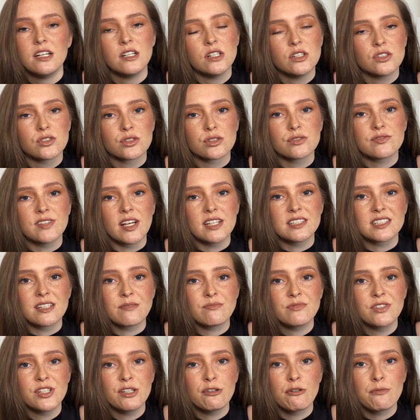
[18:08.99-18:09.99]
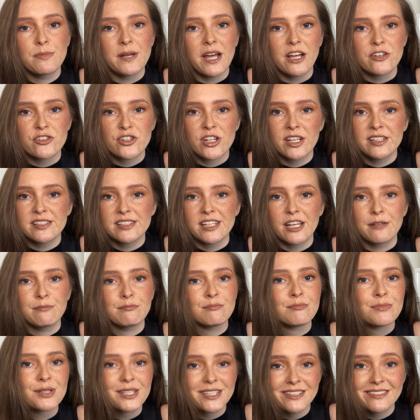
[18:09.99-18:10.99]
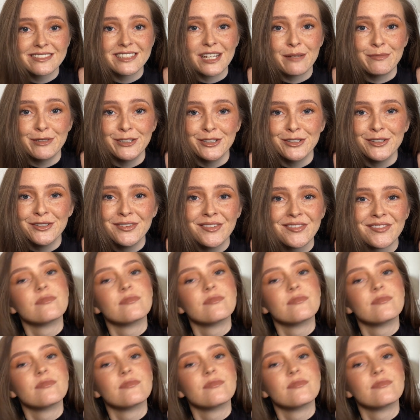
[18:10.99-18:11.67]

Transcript: So if that's something that you would be interested in, please let me know.